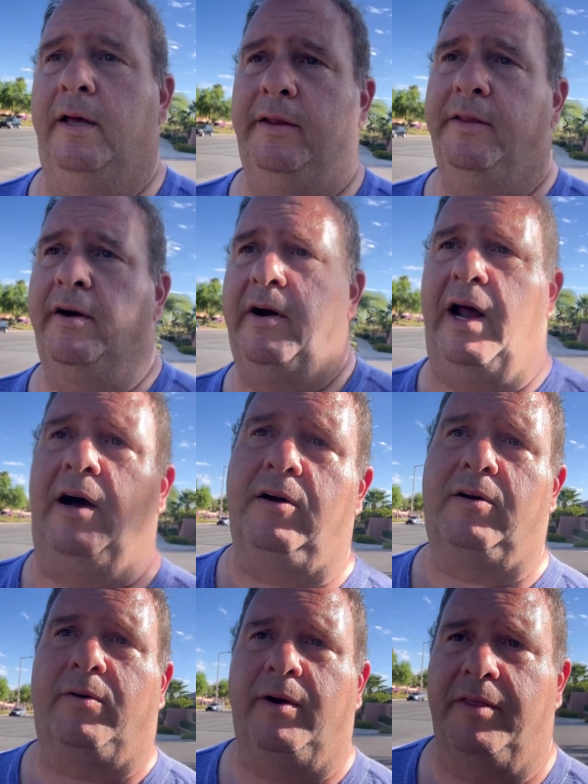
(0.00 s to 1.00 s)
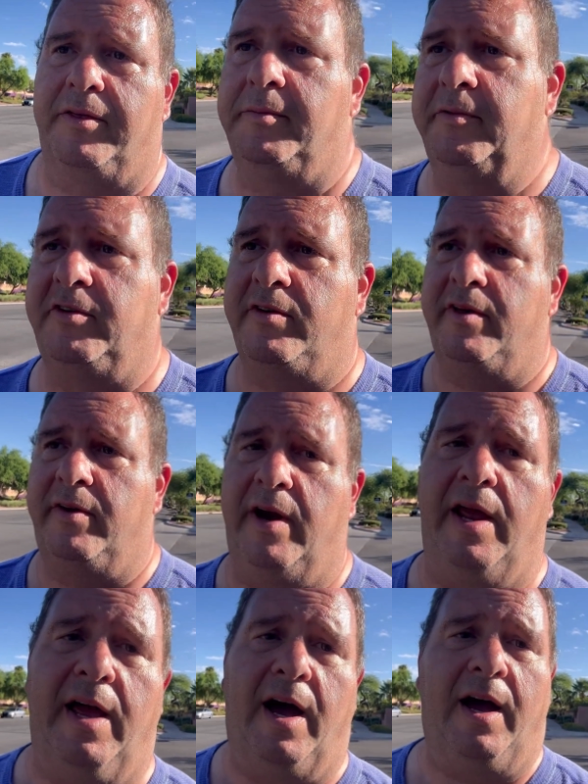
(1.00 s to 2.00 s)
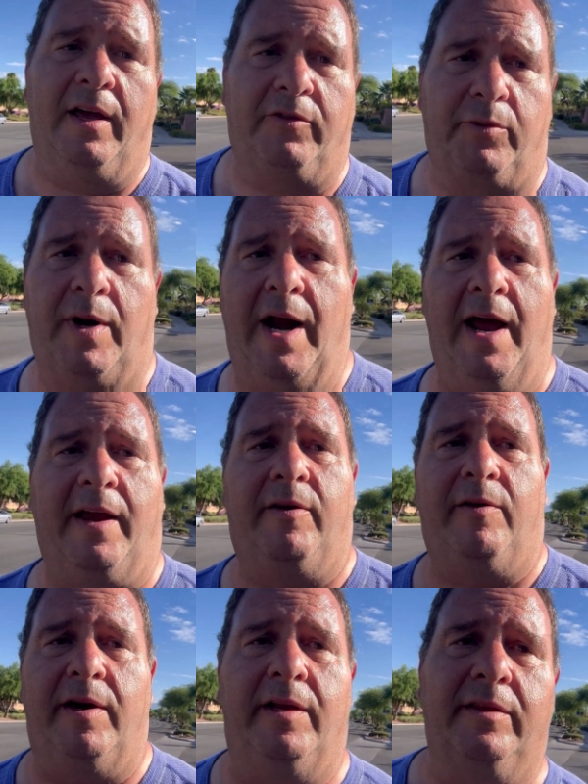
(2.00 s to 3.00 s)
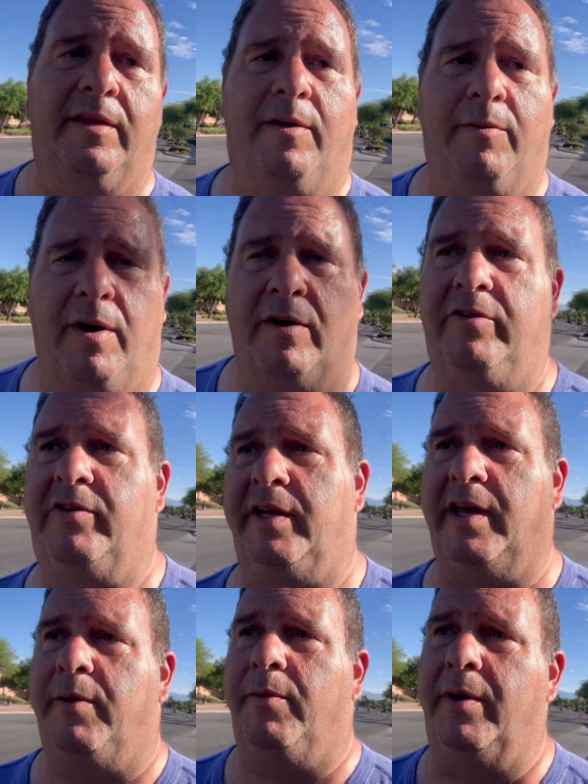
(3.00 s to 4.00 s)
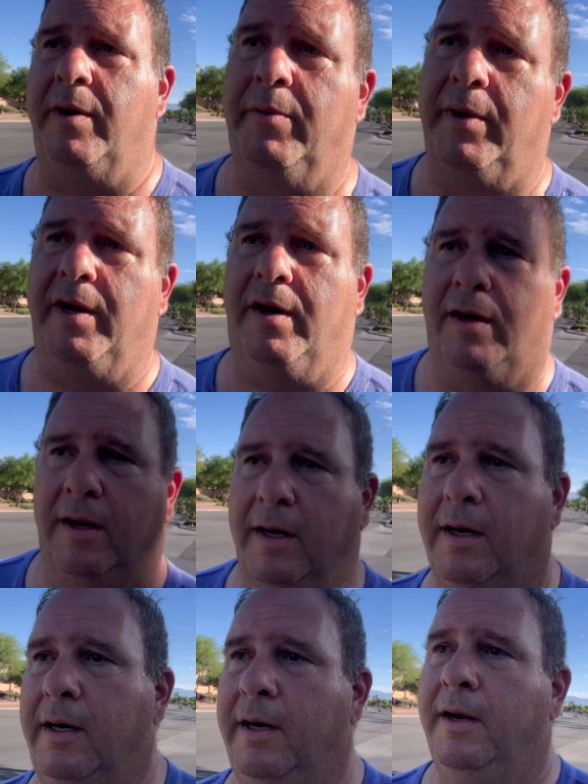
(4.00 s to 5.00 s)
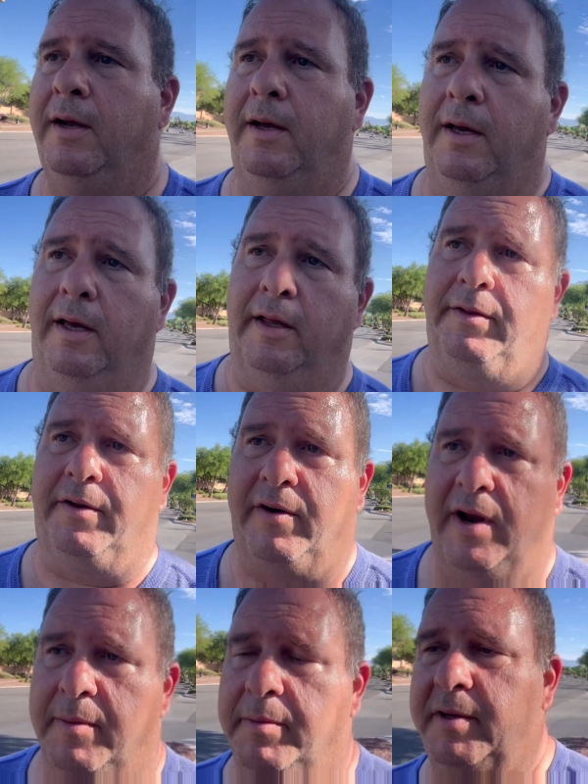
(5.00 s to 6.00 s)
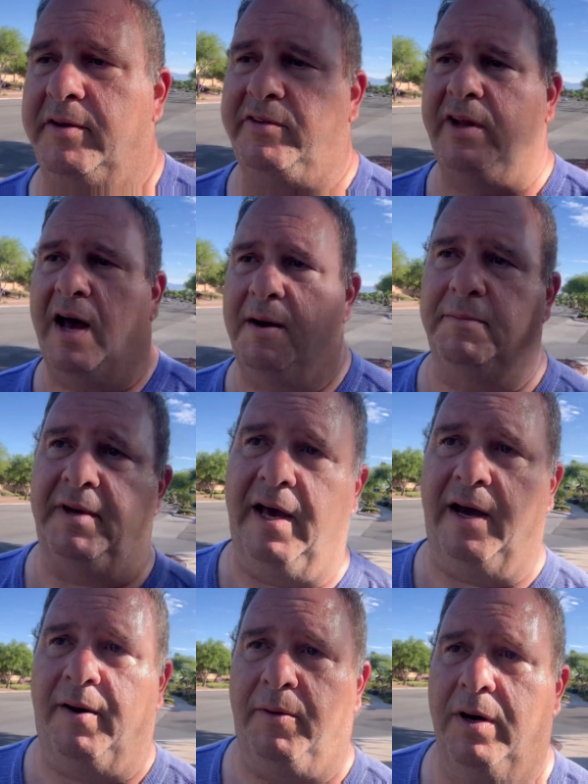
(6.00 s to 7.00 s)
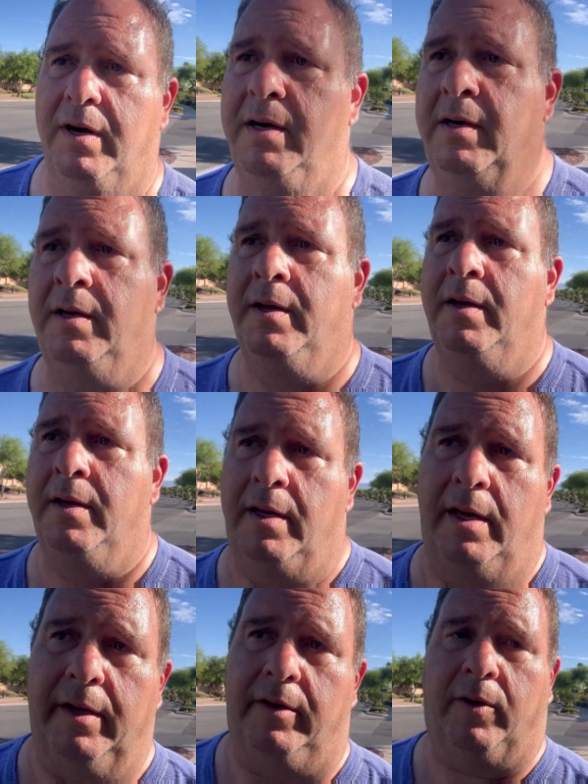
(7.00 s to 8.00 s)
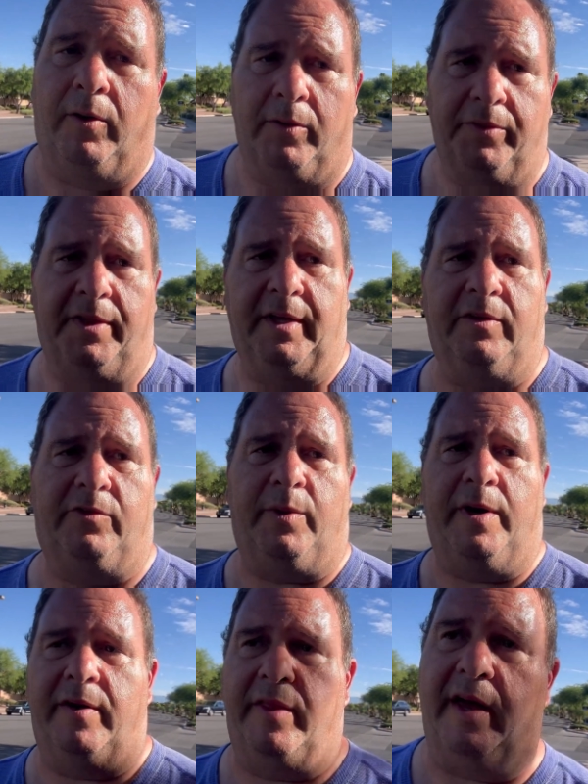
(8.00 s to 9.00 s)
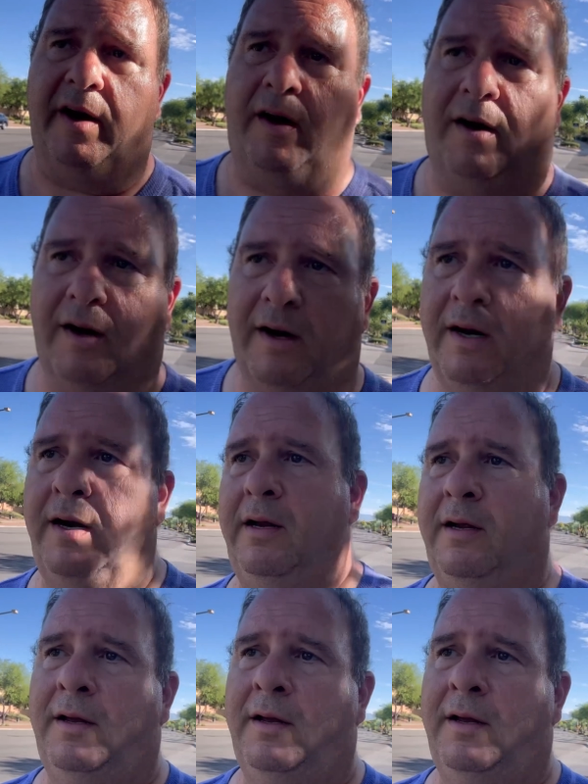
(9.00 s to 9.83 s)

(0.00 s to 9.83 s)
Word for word: and their algorithms or their AIs were accurate and they rushed to get where we are and they're able to stop now and hold things where they are,